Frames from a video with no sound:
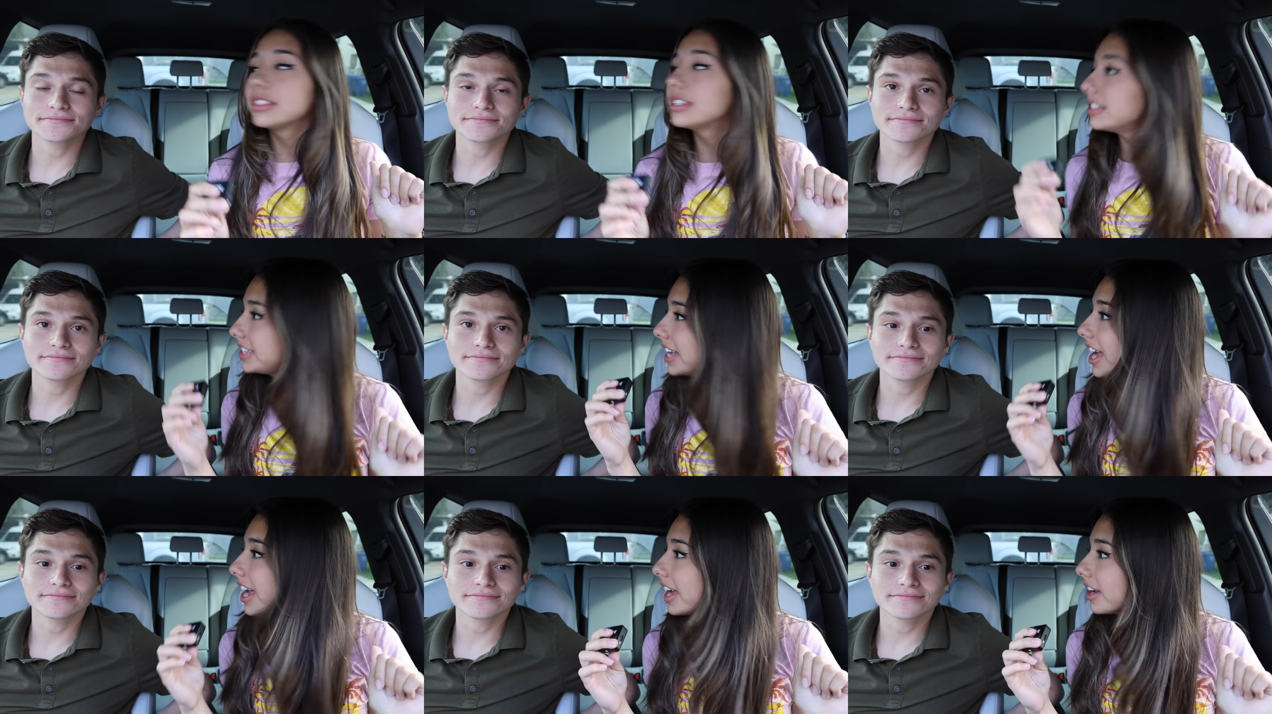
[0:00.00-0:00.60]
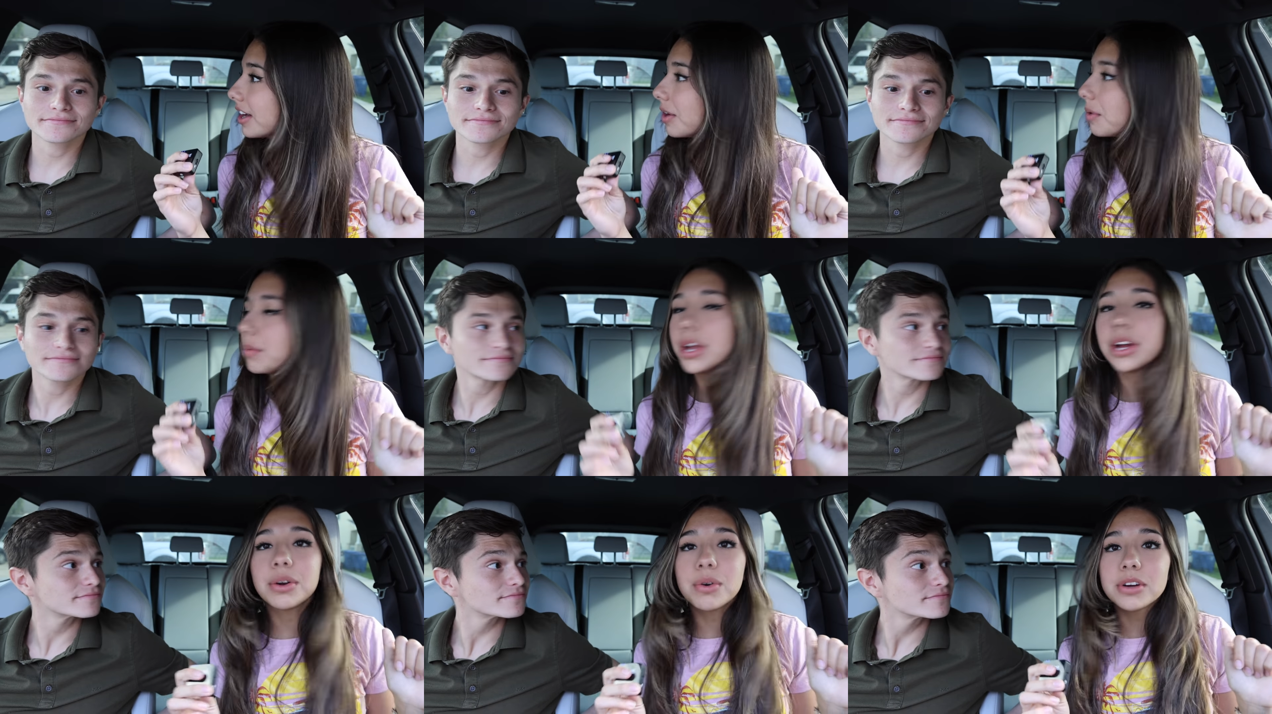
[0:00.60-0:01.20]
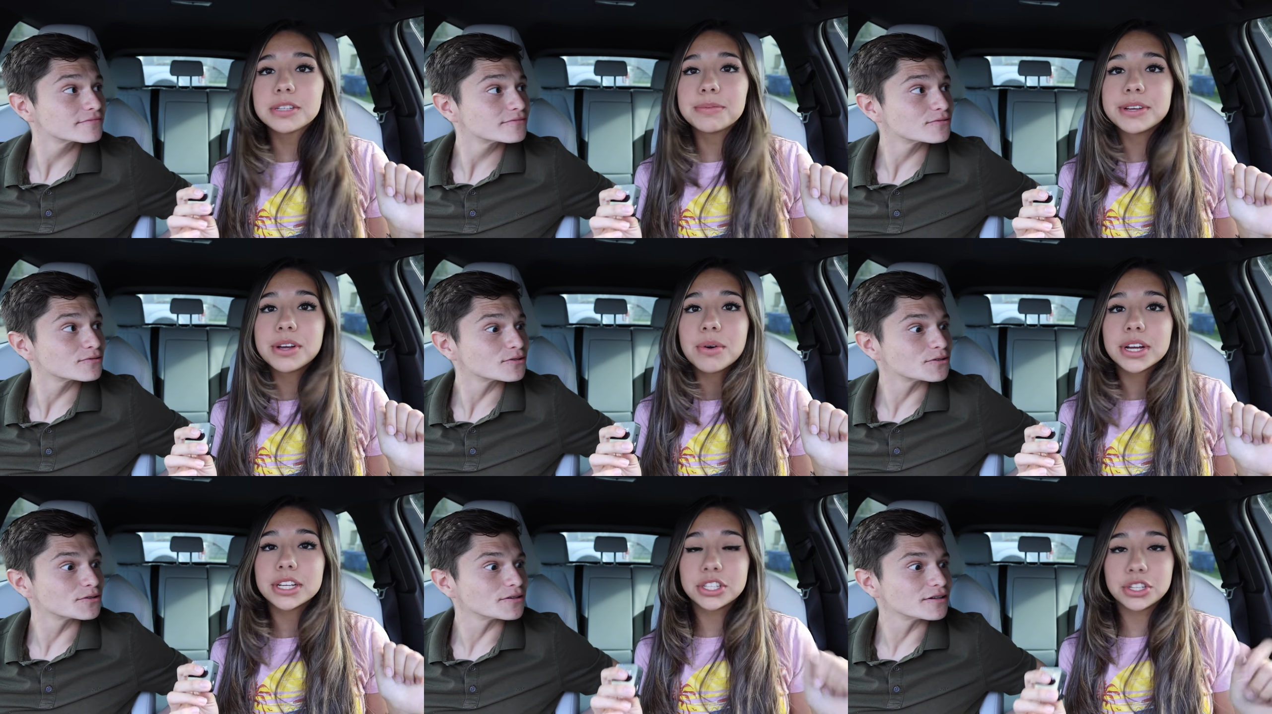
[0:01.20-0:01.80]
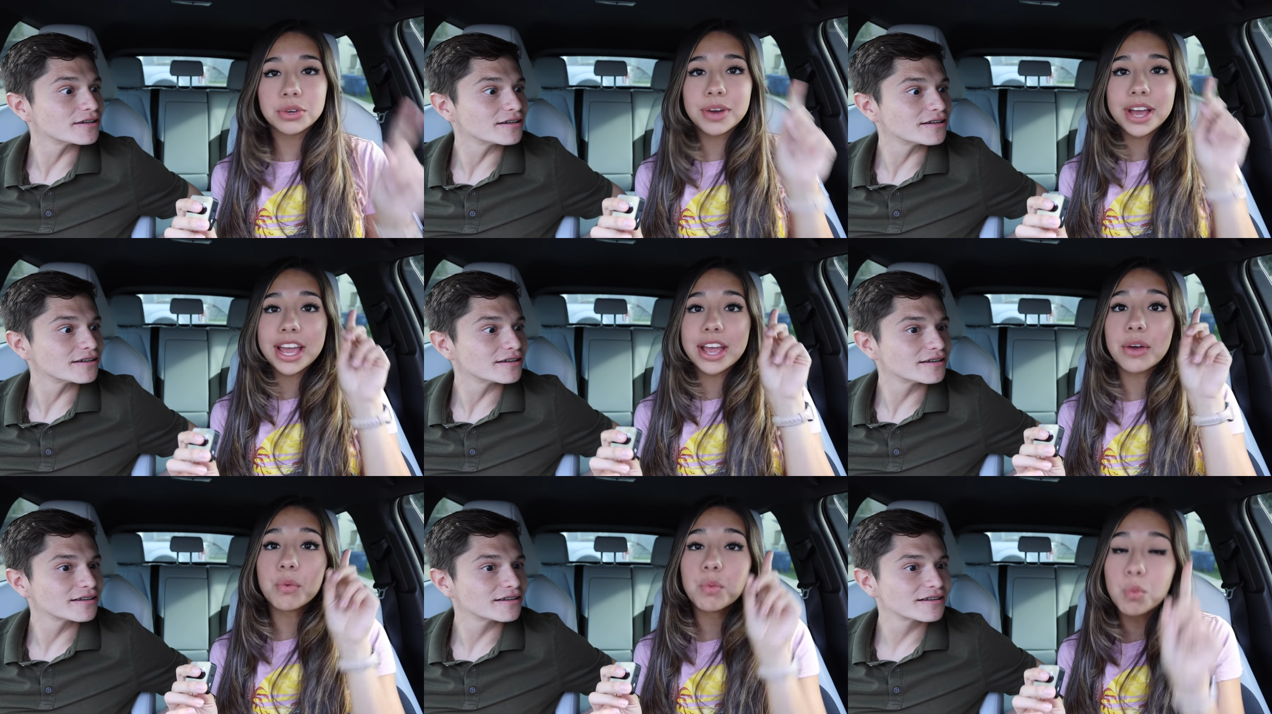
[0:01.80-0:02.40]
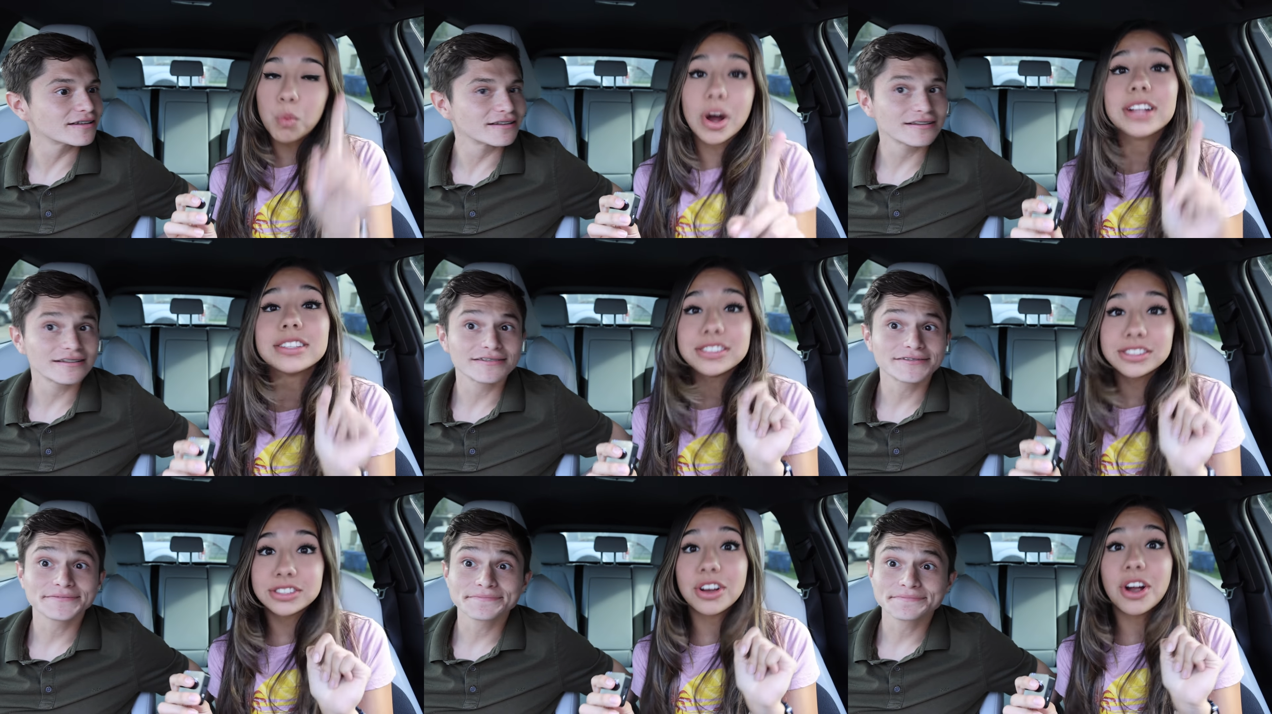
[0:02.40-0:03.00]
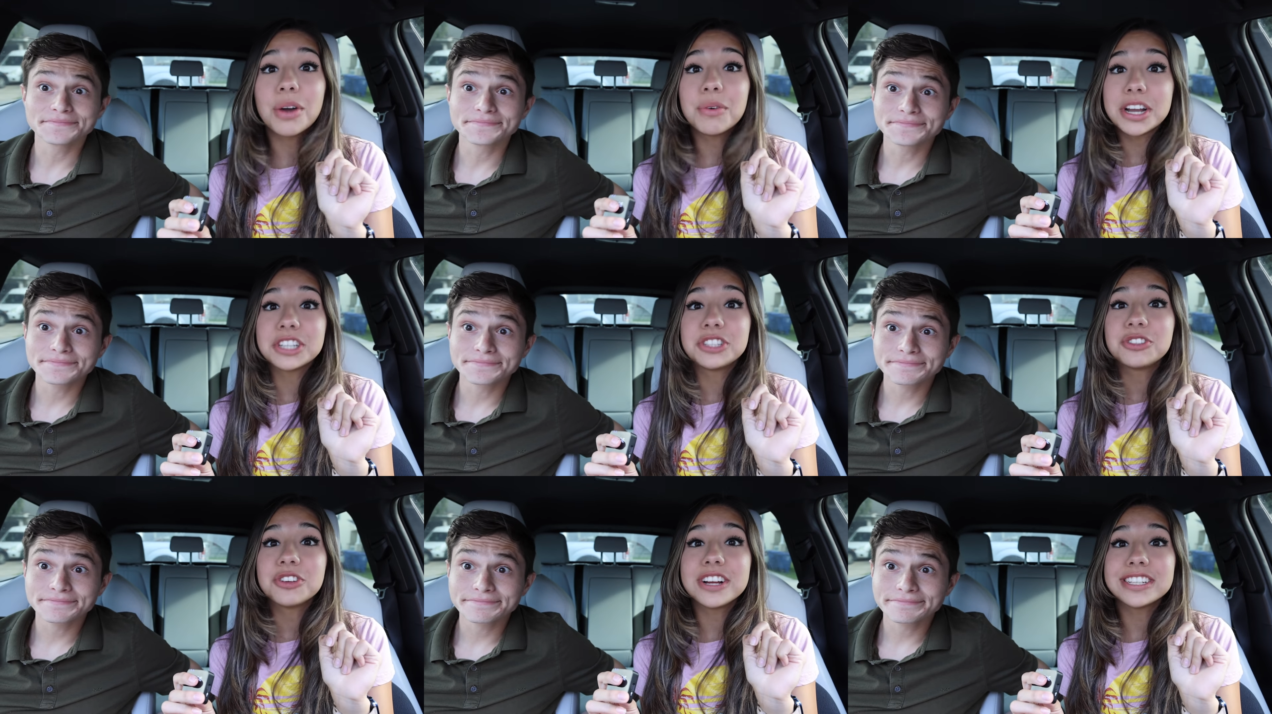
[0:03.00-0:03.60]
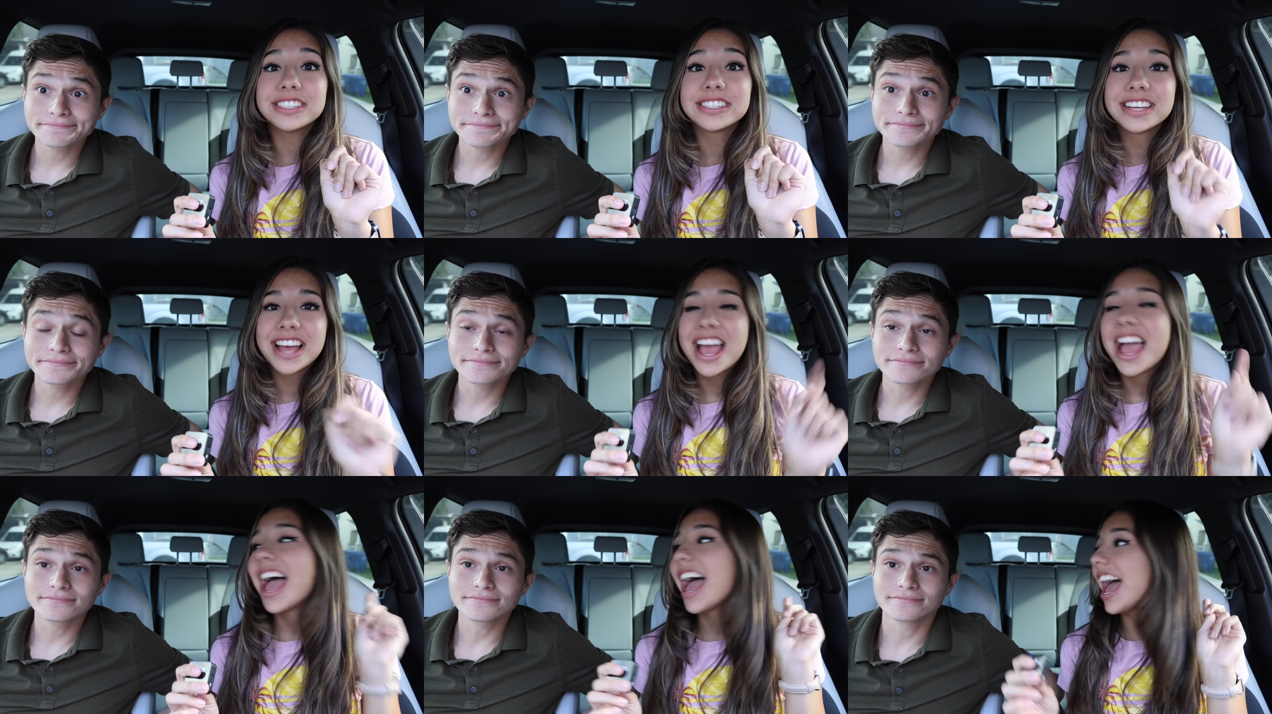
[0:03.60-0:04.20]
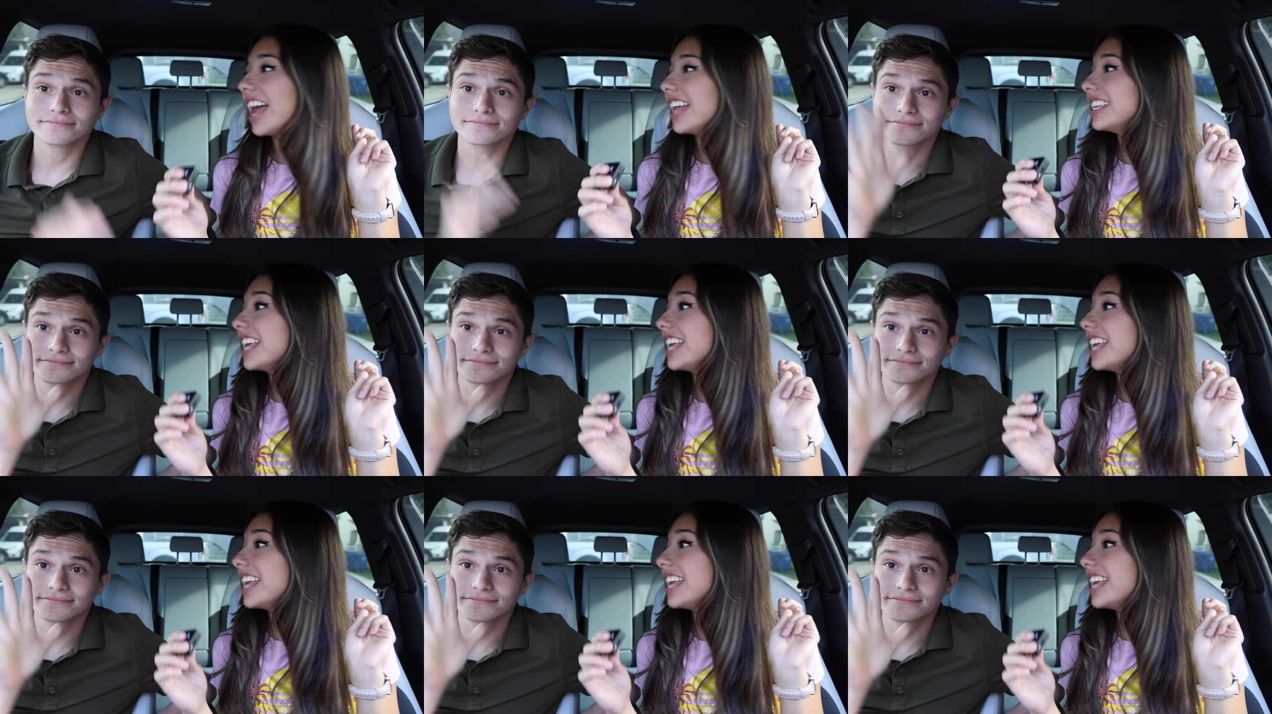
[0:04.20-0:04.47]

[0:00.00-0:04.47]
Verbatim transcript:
Speaker 1: Today, we are going to be going to a one-star restaurant and